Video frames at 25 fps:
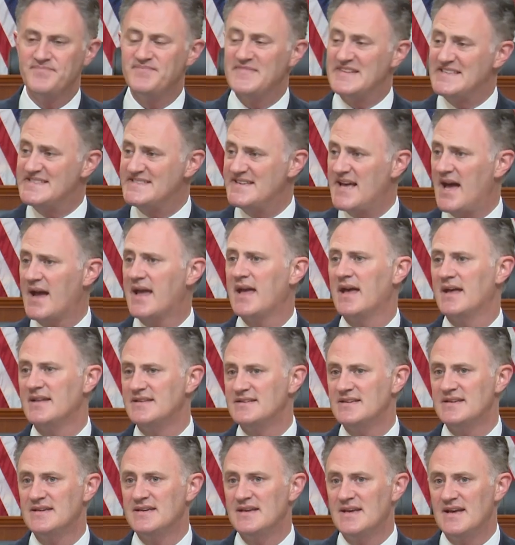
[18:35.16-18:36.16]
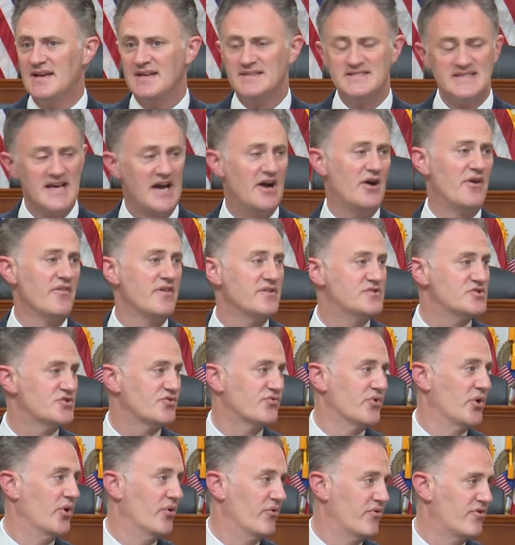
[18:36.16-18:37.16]
Second, tell the
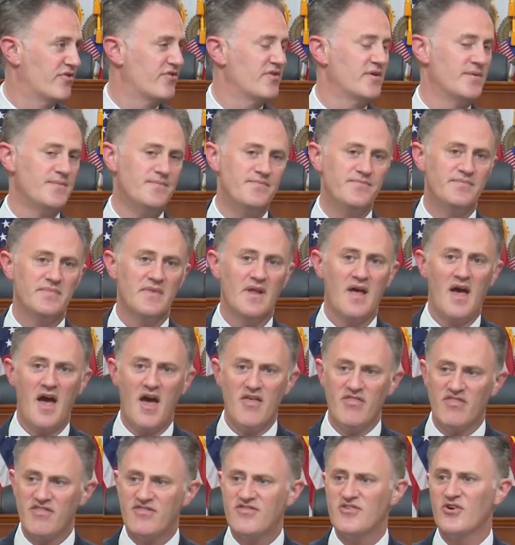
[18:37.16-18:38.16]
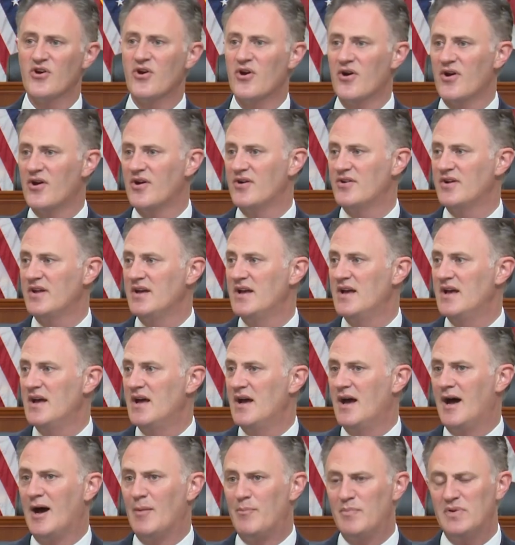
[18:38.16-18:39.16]
truth. And third,
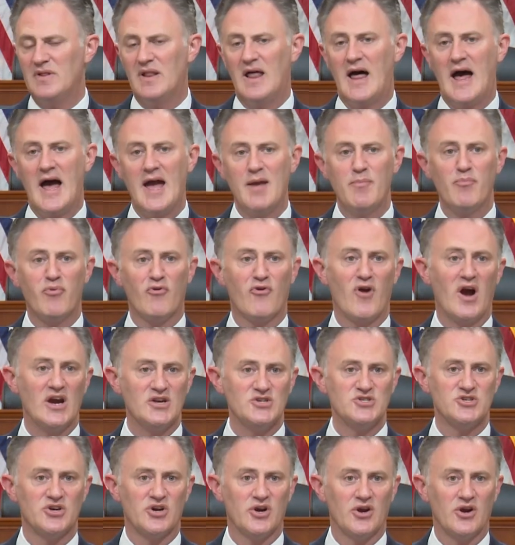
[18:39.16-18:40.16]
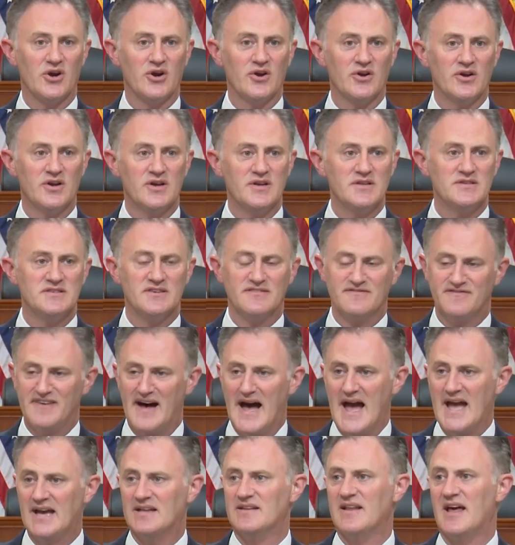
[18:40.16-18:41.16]
apply pressure to
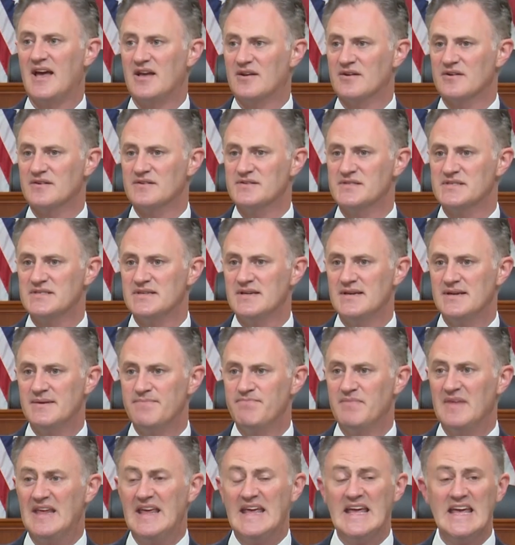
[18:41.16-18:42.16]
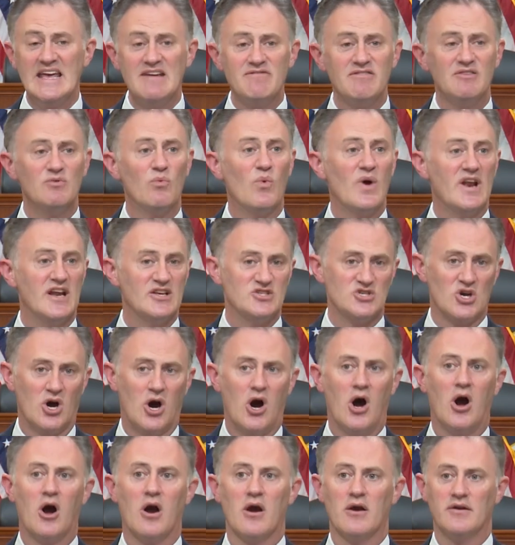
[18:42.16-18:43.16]
violators, even when it's
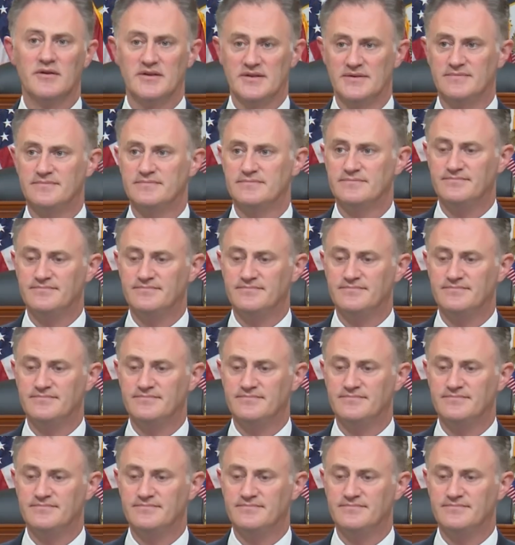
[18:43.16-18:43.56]
hard.